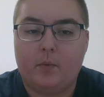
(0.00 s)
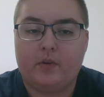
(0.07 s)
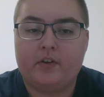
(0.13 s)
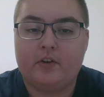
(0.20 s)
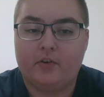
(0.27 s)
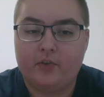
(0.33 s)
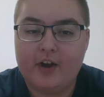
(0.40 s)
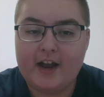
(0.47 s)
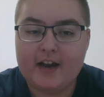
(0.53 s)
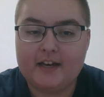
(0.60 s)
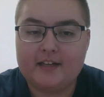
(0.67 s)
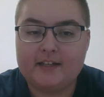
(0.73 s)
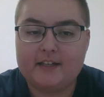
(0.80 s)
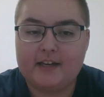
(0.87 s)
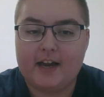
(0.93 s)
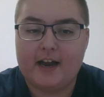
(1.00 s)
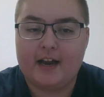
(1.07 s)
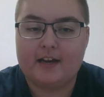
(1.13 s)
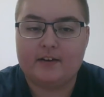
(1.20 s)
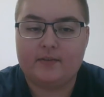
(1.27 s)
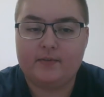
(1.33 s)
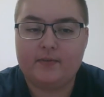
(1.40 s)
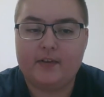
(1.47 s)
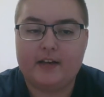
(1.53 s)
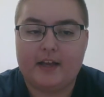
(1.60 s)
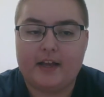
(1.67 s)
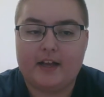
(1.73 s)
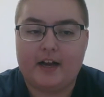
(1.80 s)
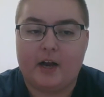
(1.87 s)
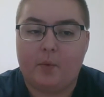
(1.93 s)
was correct and feel
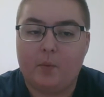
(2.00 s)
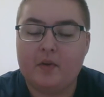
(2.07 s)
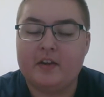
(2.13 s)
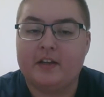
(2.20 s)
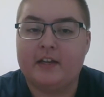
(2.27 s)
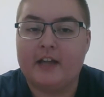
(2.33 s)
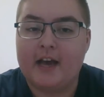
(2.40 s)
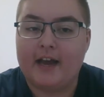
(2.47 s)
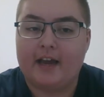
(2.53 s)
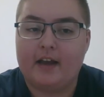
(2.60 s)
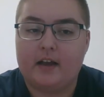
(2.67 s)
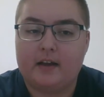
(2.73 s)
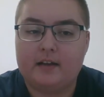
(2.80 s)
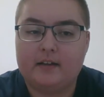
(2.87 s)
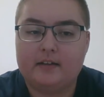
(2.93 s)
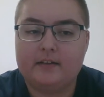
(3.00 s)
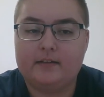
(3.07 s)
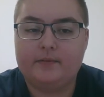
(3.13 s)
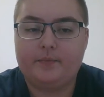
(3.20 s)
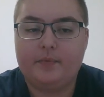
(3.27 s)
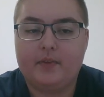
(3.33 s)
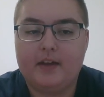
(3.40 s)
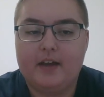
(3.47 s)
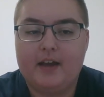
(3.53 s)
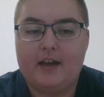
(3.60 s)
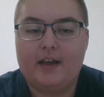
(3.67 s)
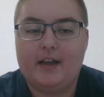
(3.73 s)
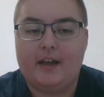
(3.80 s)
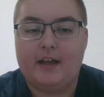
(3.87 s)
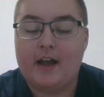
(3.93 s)
like I wasn't lying.
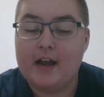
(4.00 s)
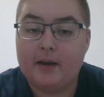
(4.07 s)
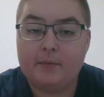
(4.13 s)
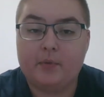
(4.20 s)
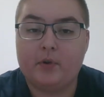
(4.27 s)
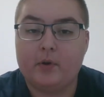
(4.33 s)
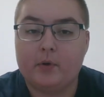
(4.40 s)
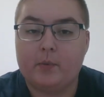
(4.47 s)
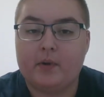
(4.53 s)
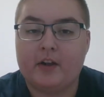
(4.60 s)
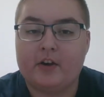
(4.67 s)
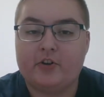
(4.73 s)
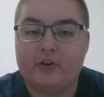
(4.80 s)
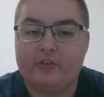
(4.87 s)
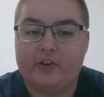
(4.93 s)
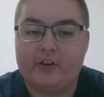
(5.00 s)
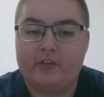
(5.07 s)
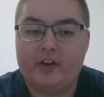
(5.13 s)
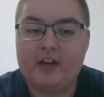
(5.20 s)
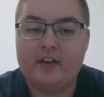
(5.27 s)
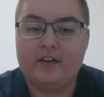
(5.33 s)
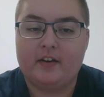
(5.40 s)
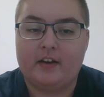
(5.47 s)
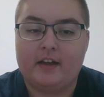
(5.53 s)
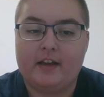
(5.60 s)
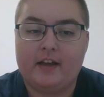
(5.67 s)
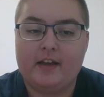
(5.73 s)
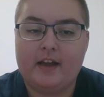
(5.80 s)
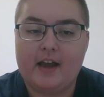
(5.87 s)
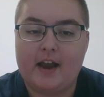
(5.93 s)
That episode was actually really
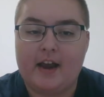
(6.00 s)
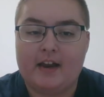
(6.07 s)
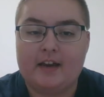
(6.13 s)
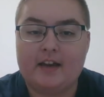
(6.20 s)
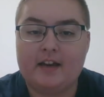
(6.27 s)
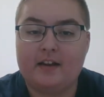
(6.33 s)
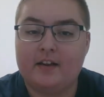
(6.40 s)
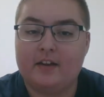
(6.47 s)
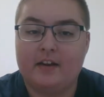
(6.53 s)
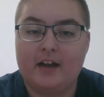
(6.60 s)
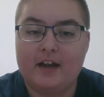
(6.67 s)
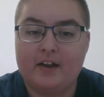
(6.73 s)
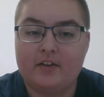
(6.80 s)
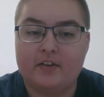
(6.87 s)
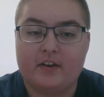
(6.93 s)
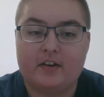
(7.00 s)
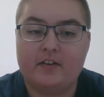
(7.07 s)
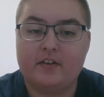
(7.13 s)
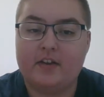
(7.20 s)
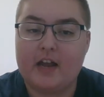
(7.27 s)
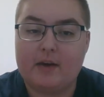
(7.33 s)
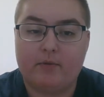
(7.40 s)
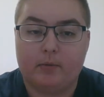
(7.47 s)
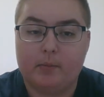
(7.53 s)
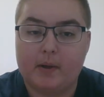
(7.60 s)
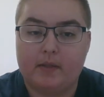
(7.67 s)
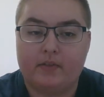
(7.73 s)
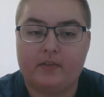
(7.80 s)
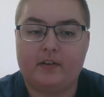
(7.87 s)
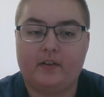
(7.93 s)
recently, and it's lasted several
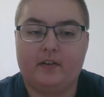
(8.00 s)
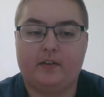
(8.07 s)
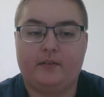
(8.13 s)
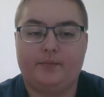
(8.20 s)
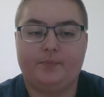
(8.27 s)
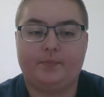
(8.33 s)
months.